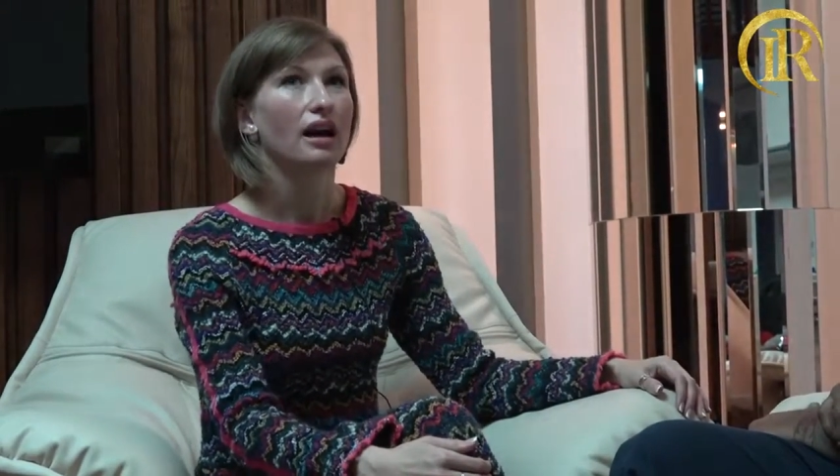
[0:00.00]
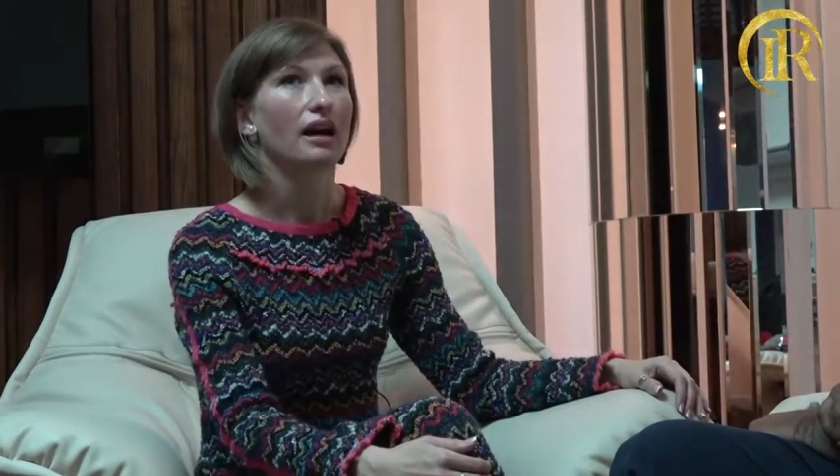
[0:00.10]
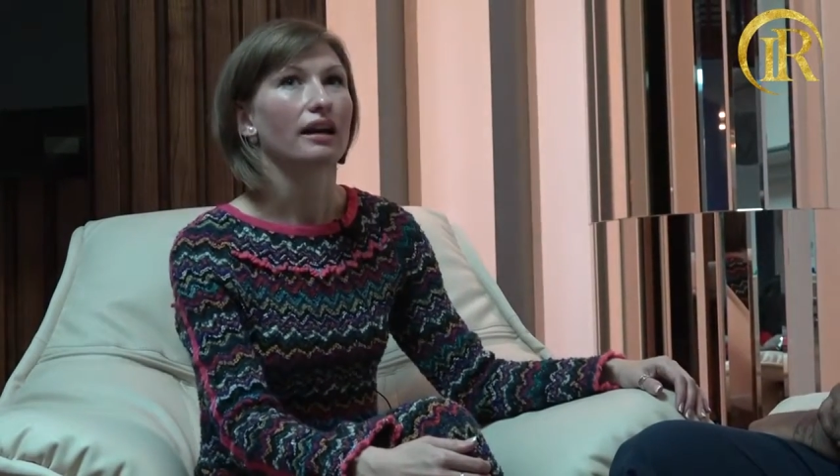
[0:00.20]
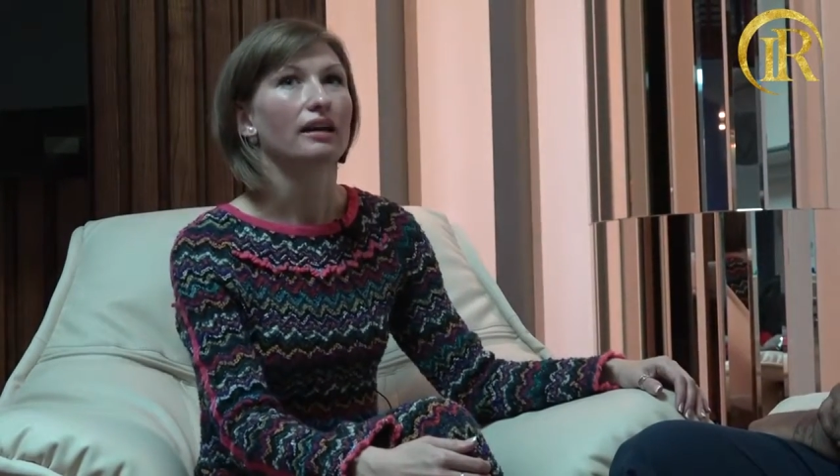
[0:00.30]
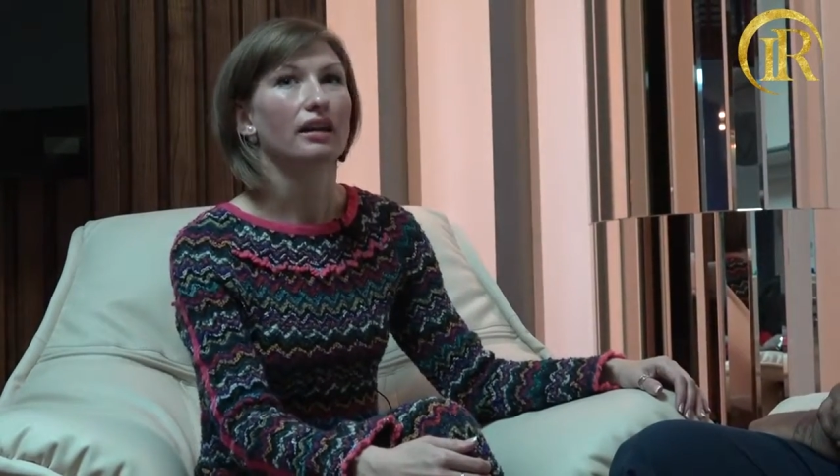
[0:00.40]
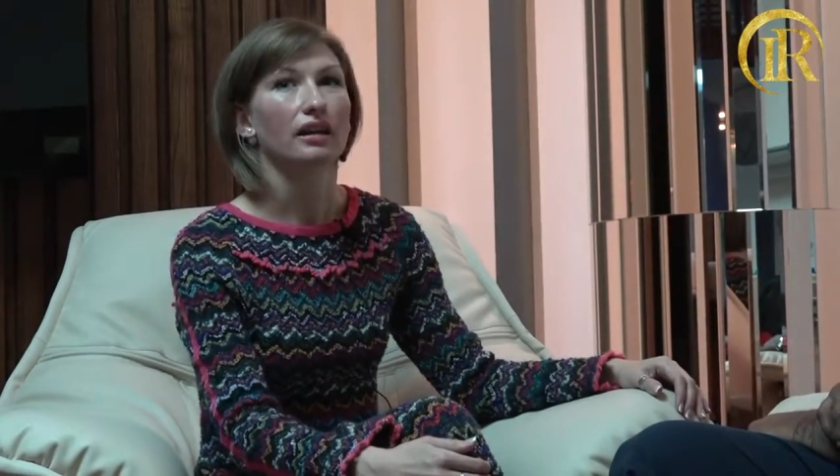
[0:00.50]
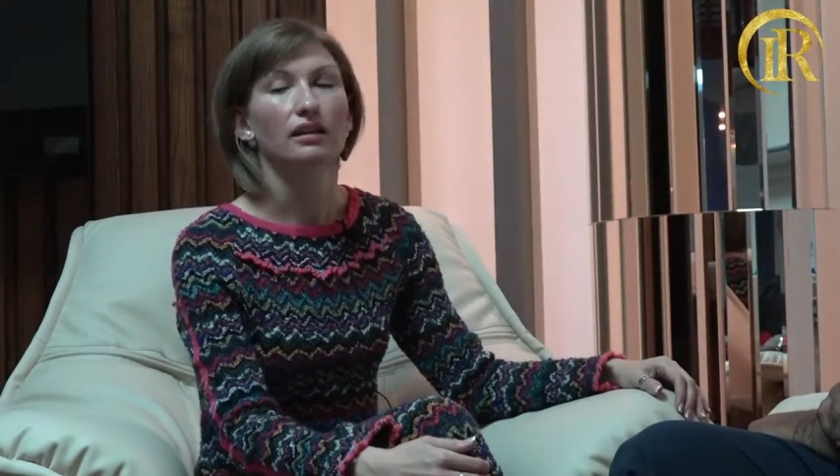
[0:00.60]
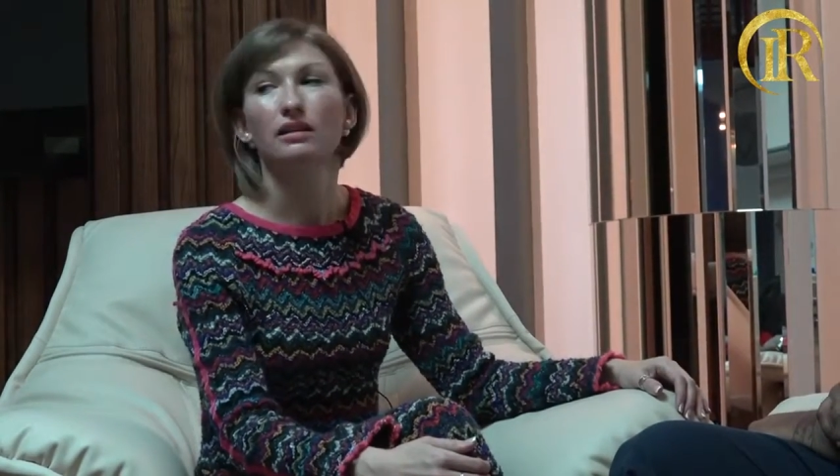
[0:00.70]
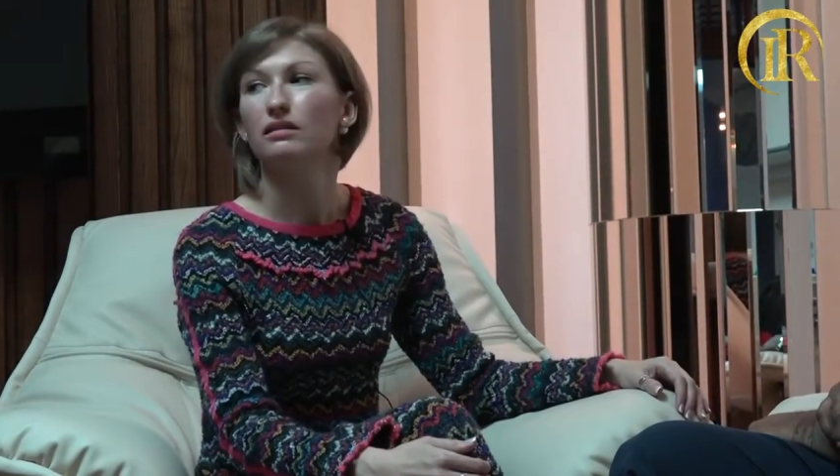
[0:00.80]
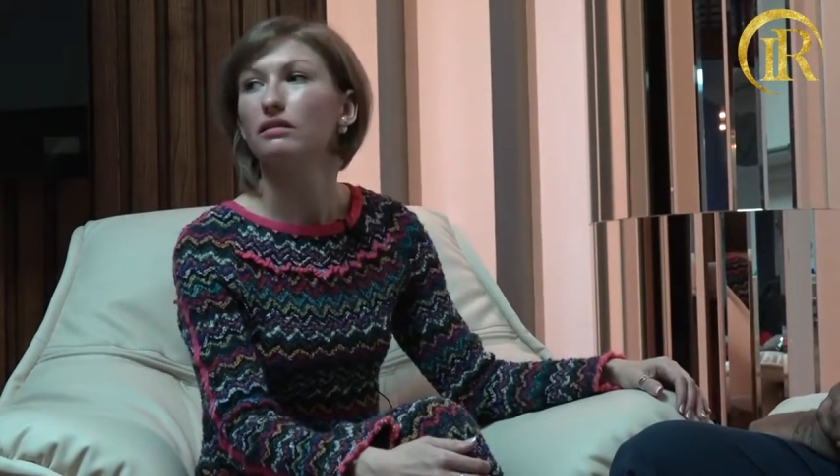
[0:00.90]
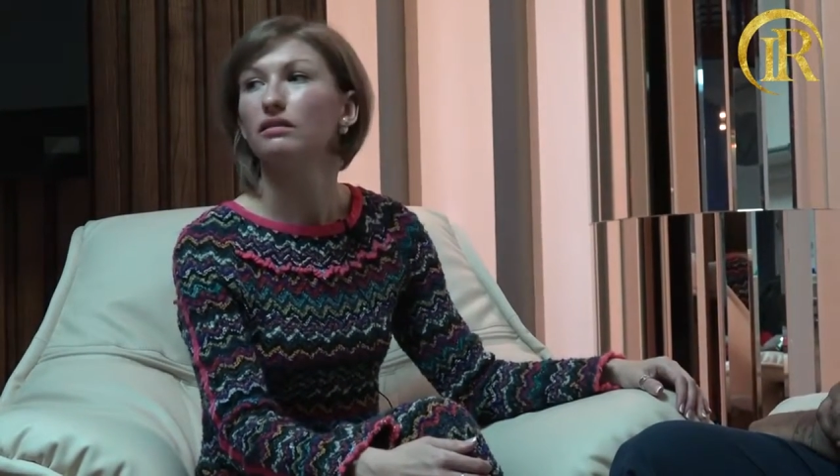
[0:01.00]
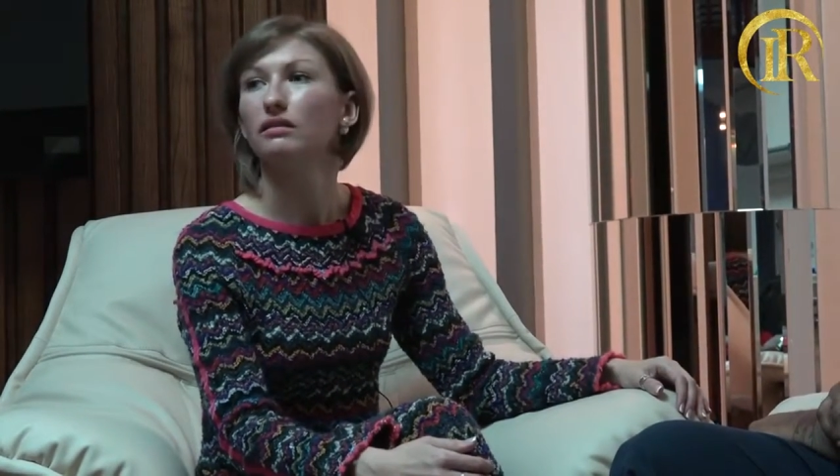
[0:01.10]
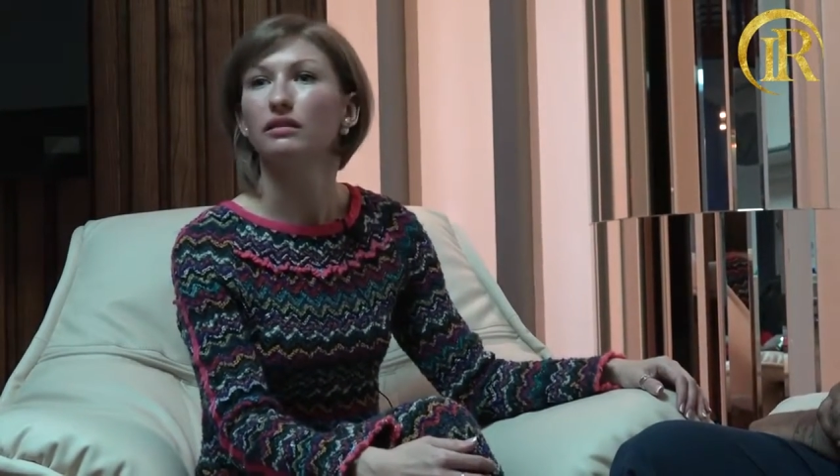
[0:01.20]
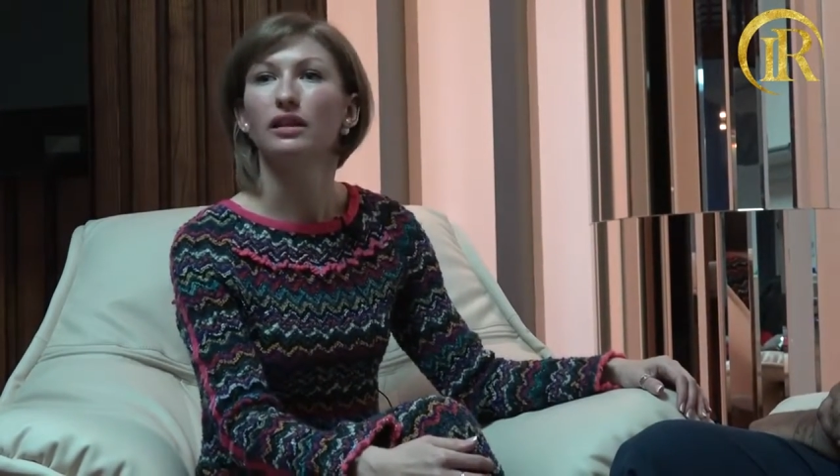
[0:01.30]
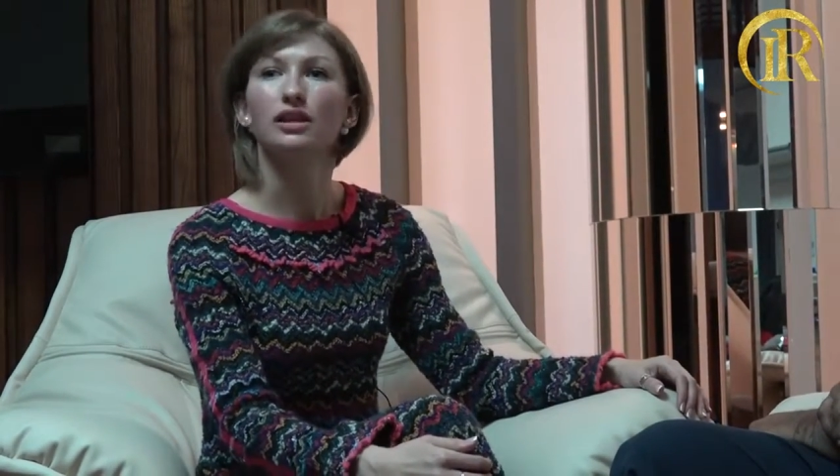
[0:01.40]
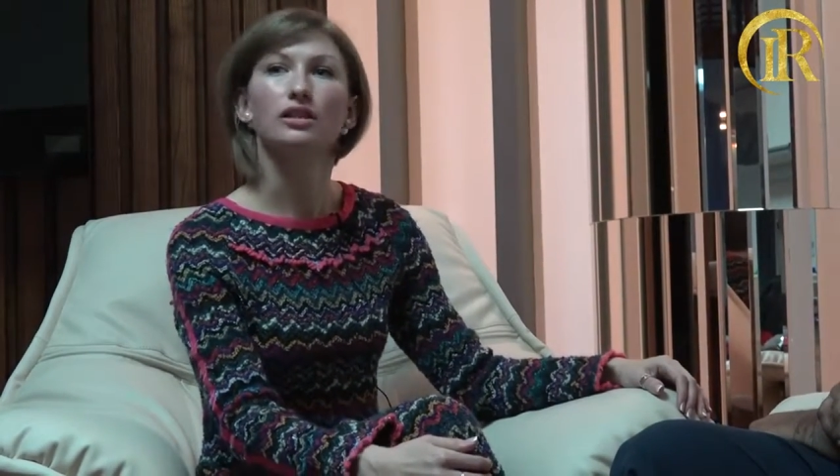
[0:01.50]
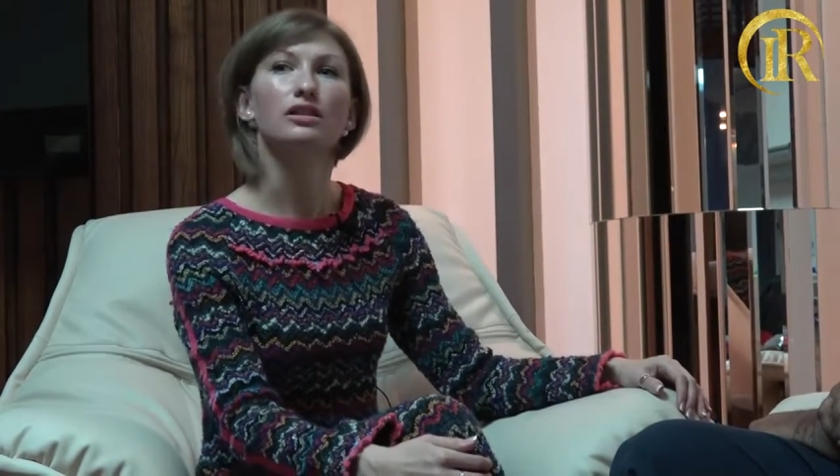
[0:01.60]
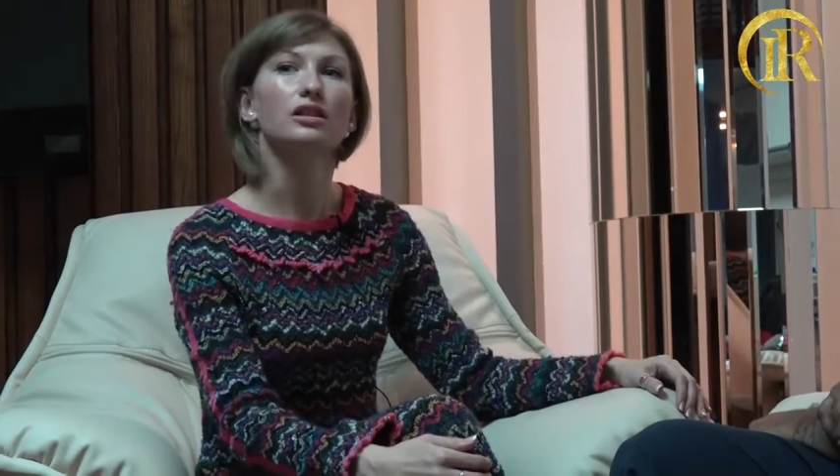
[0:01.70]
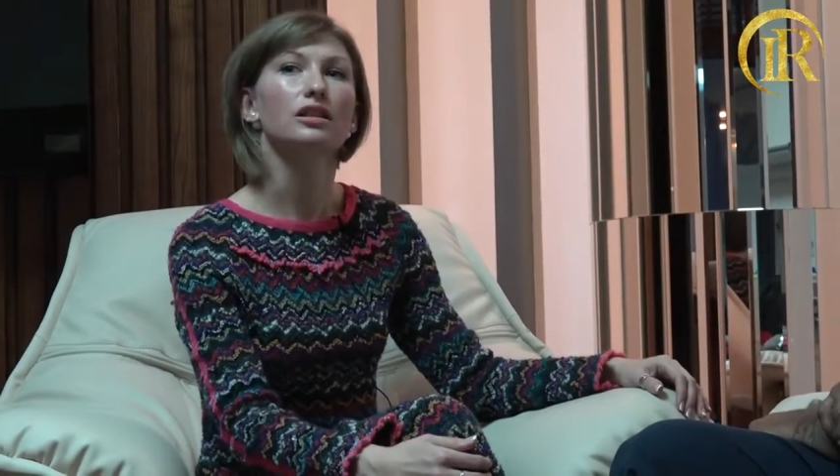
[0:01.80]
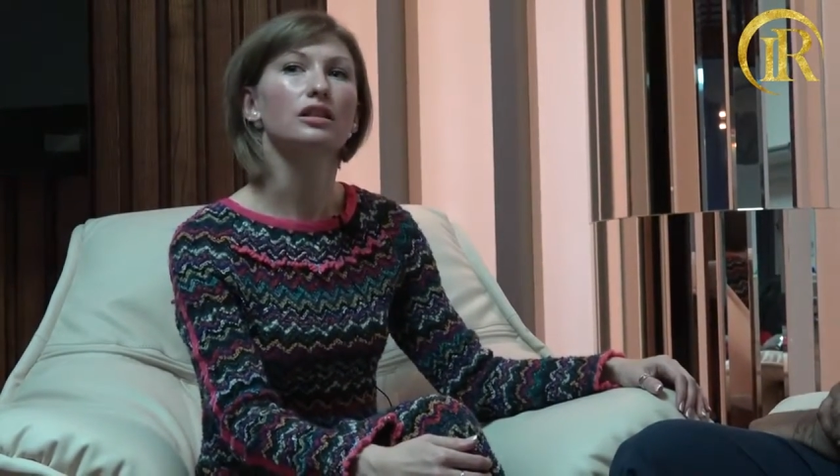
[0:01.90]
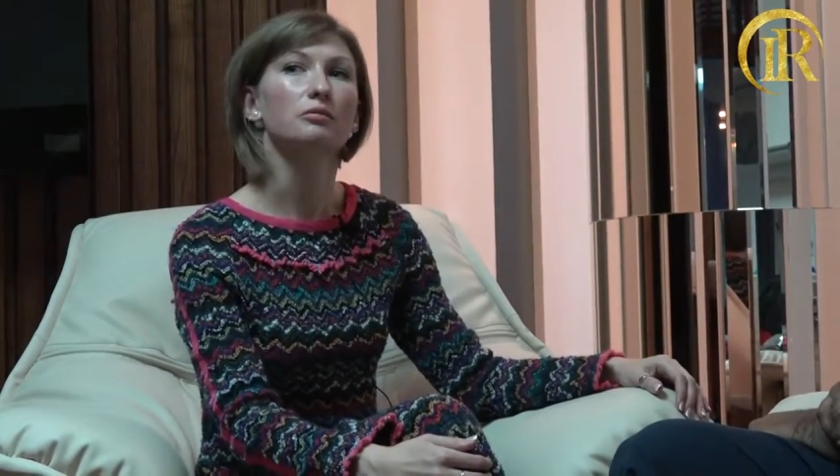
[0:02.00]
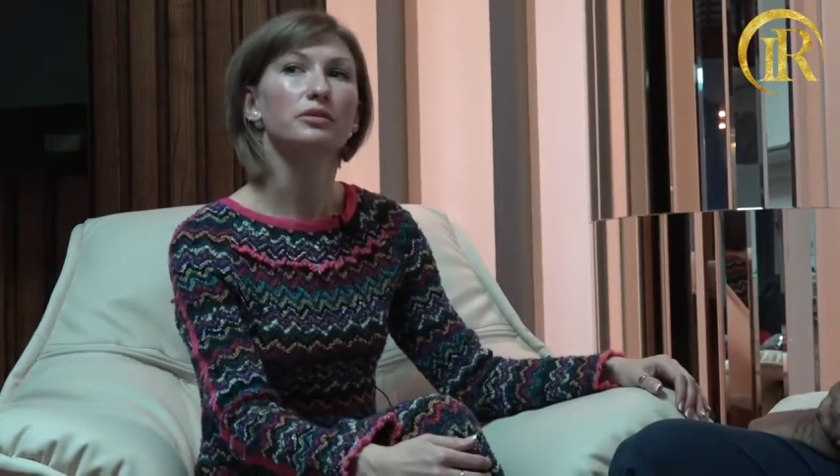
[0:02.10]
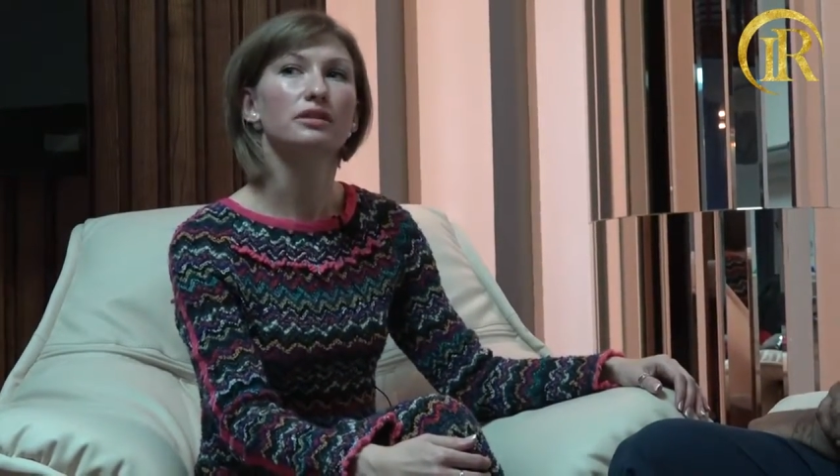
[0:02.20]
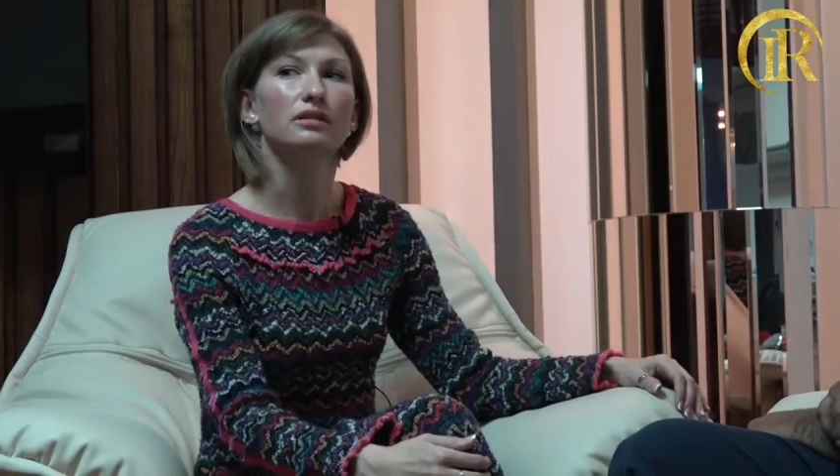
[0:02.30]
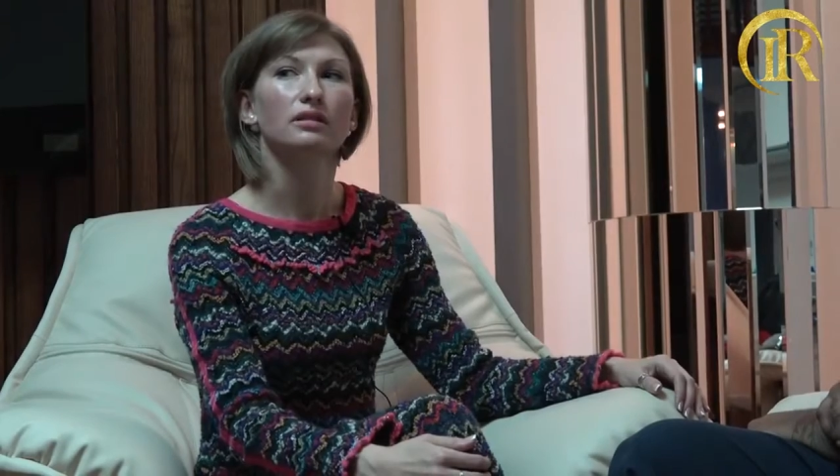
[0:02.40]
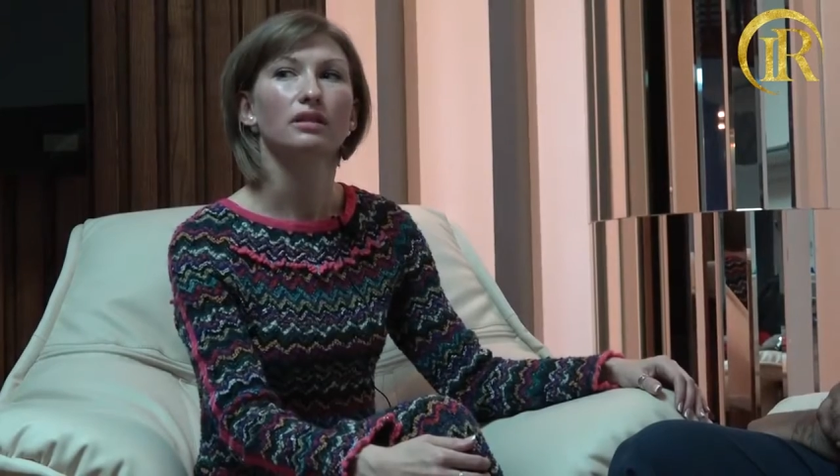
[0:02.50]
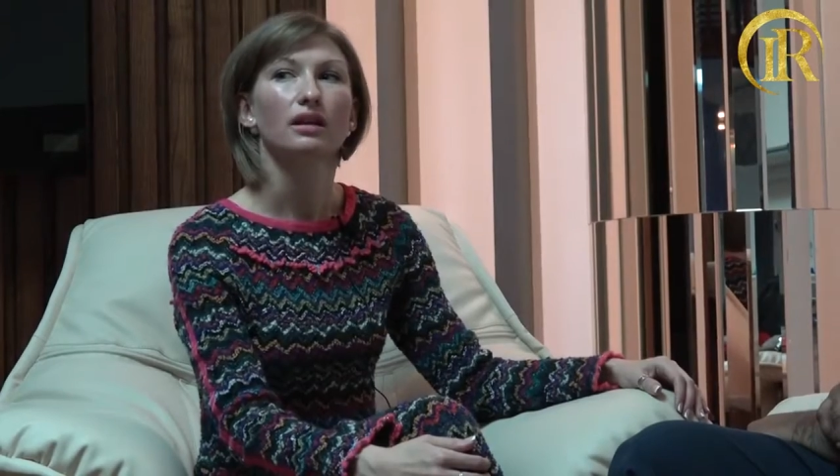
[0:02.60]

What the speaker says: I had relationships